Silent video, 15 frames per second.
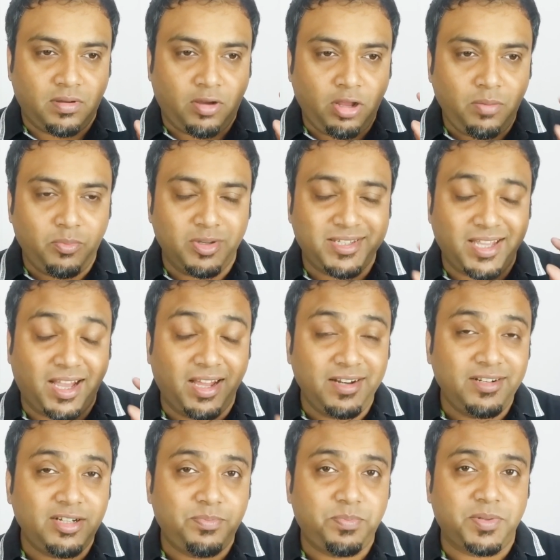almost
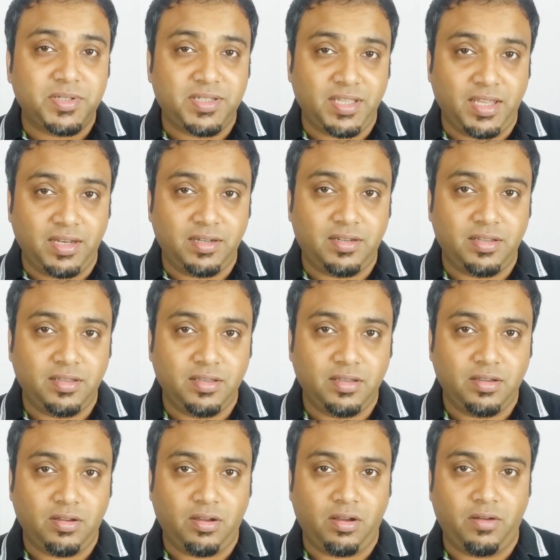100%
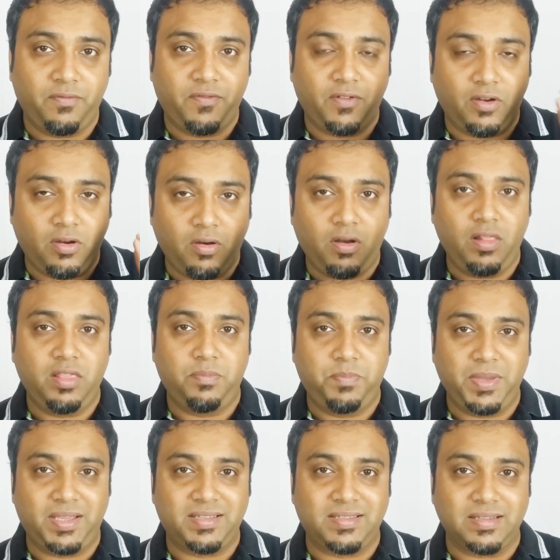of all the
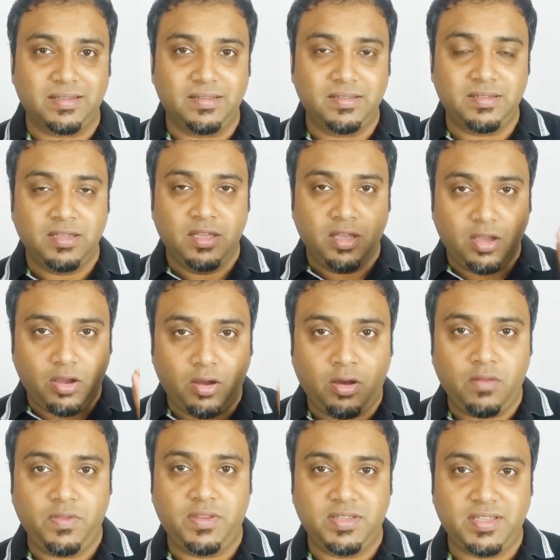pixels
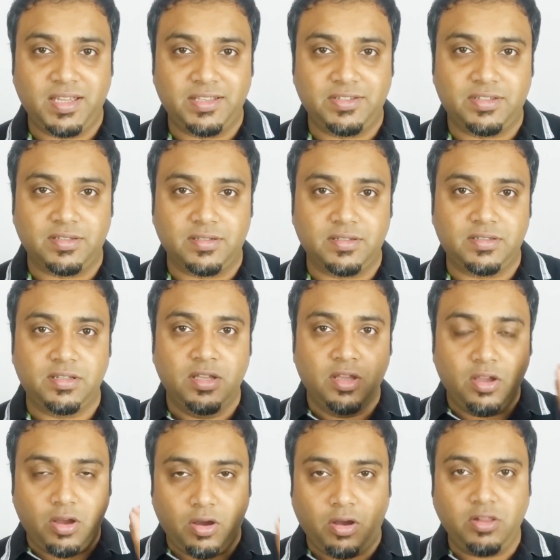on the sensors
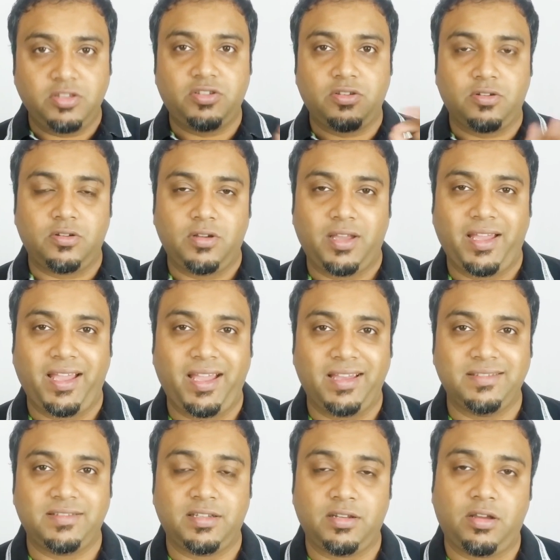also
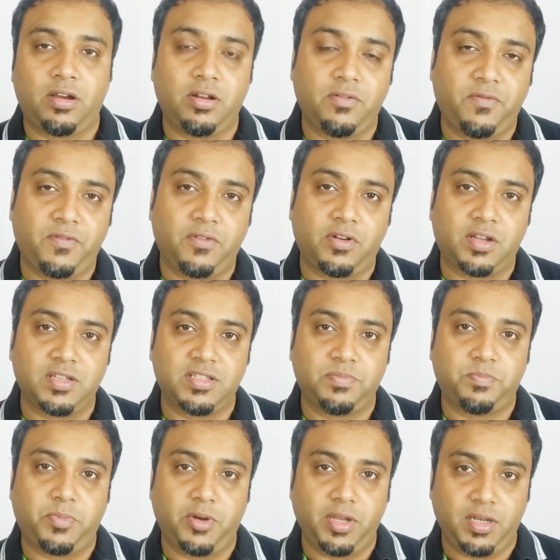has an autofocus
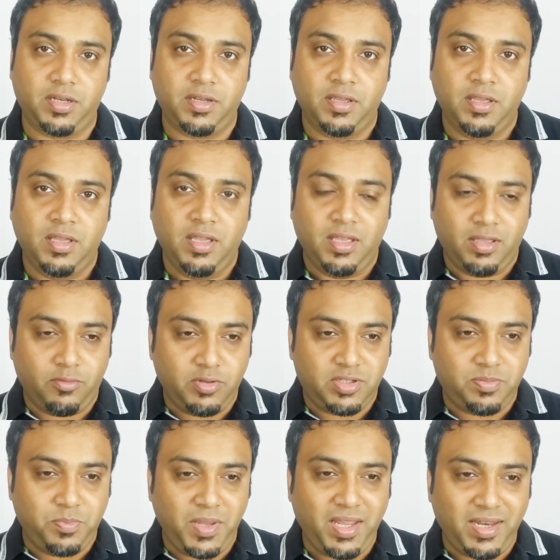point,
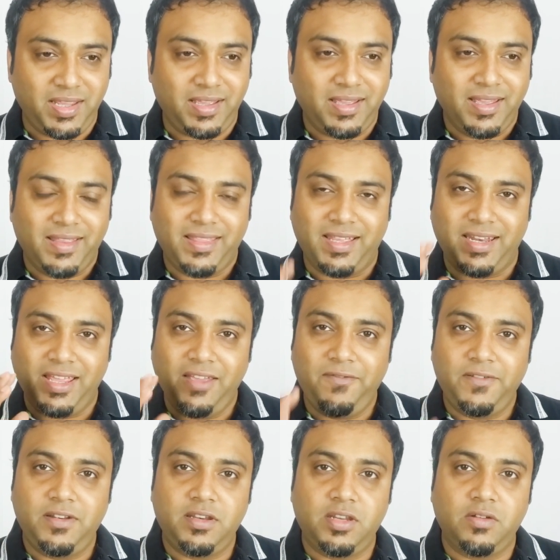which meaning that
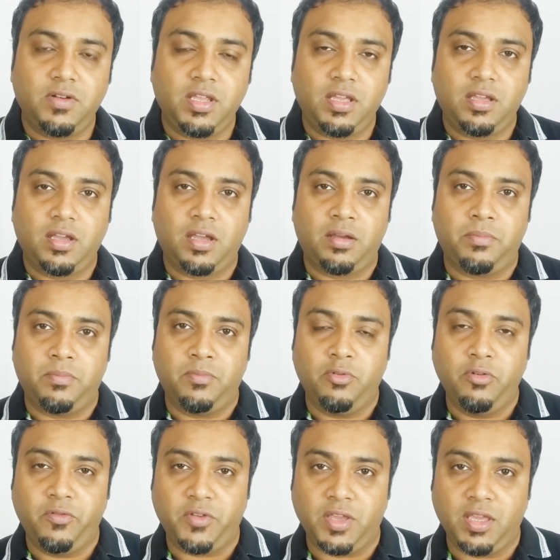even during a
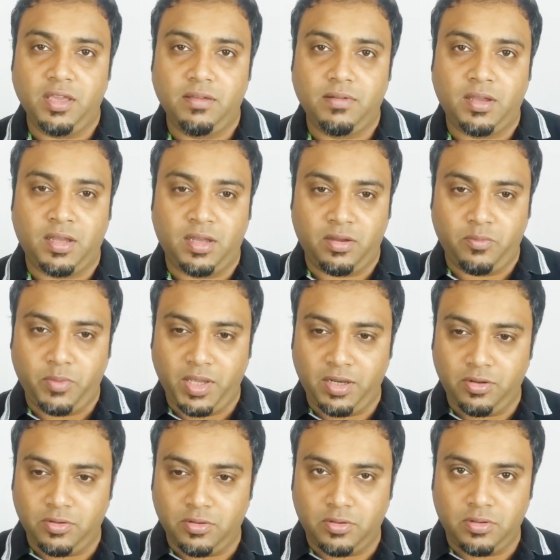movie, when
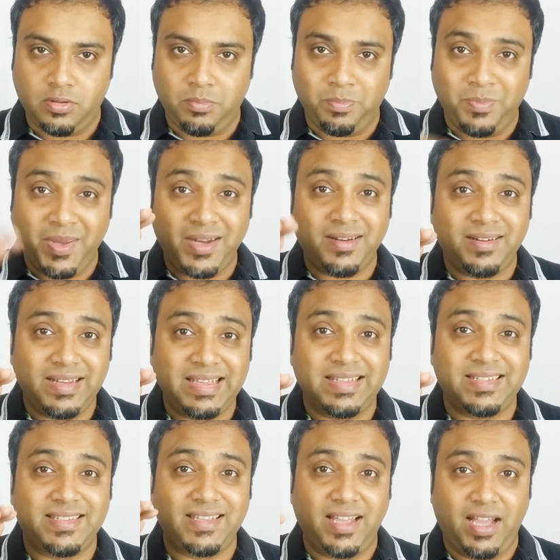your mirror
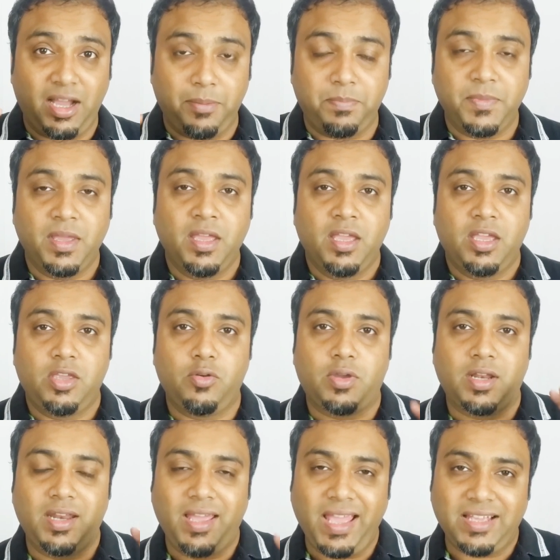is up, you
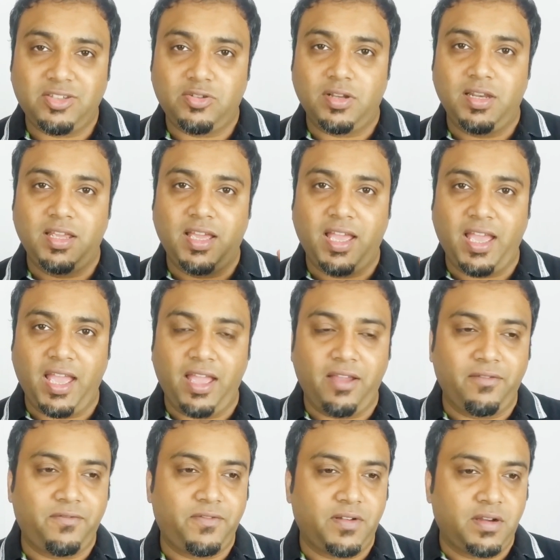can actually
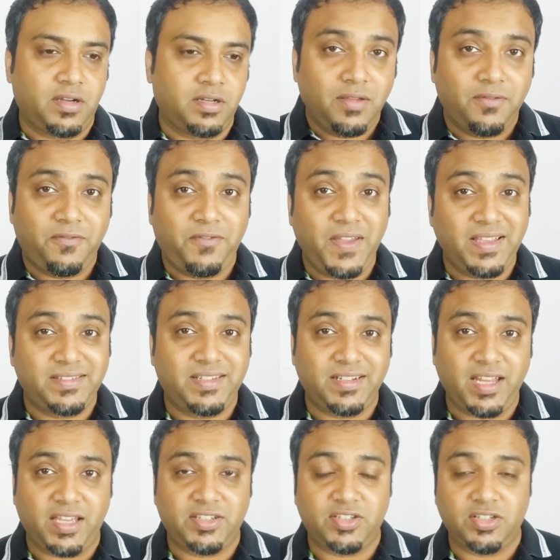have a face
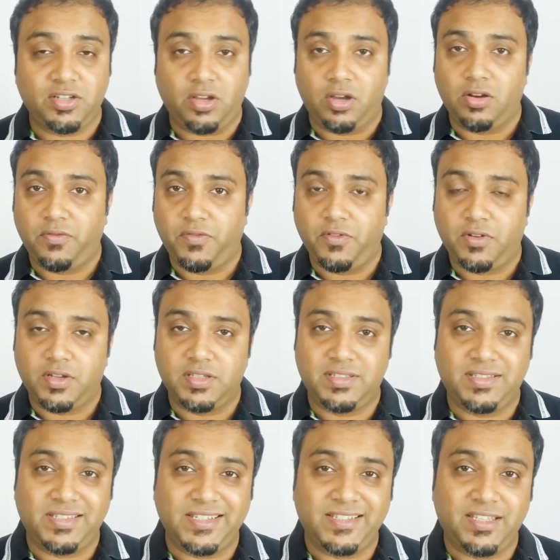detection autofocus
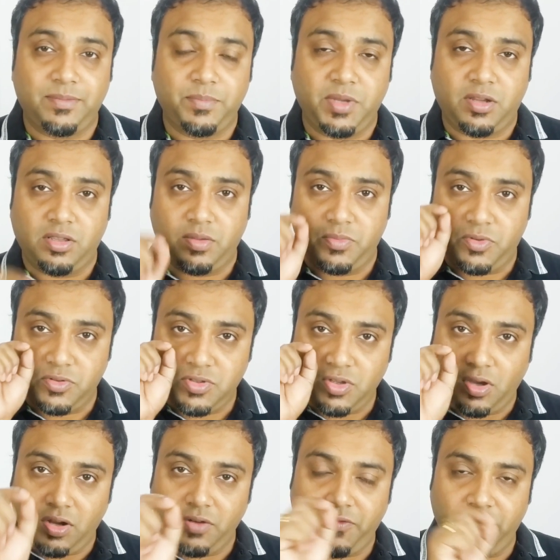system because of those
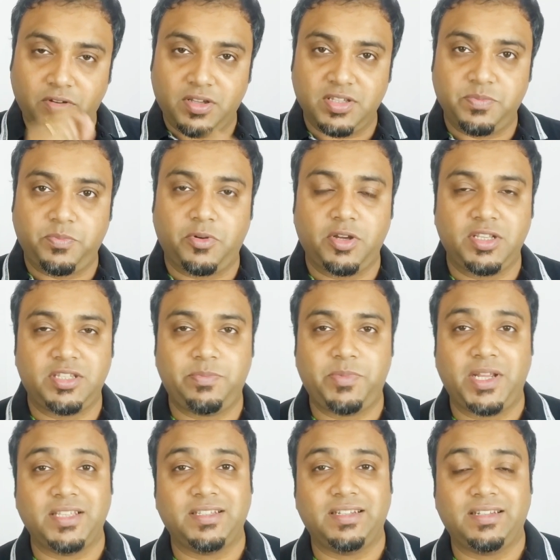autofocus points
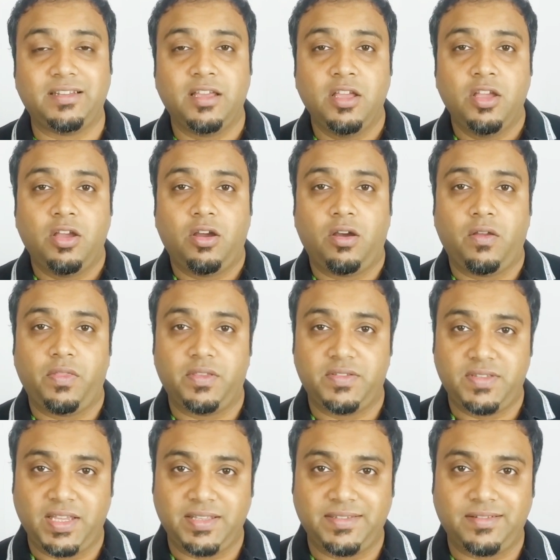present on the
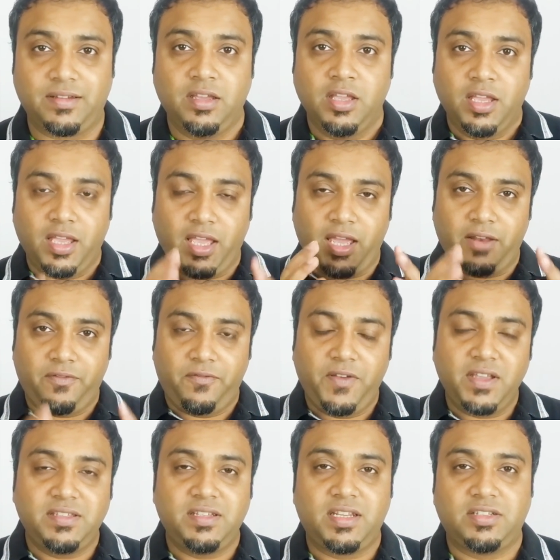sensor. And
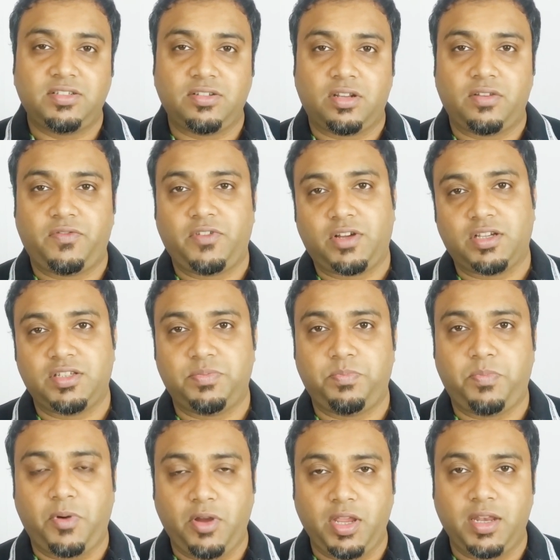face detection autofocus
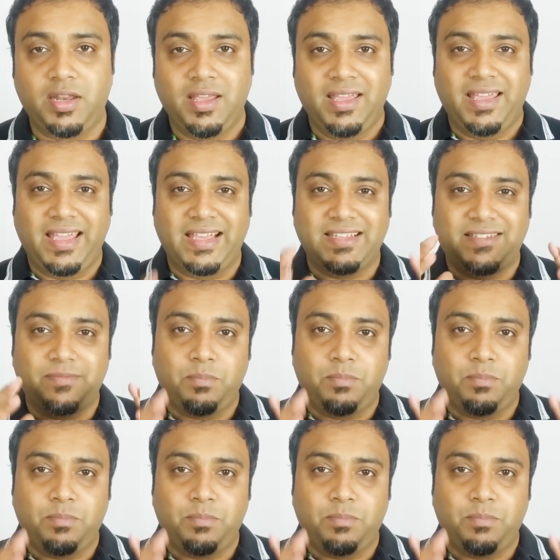point is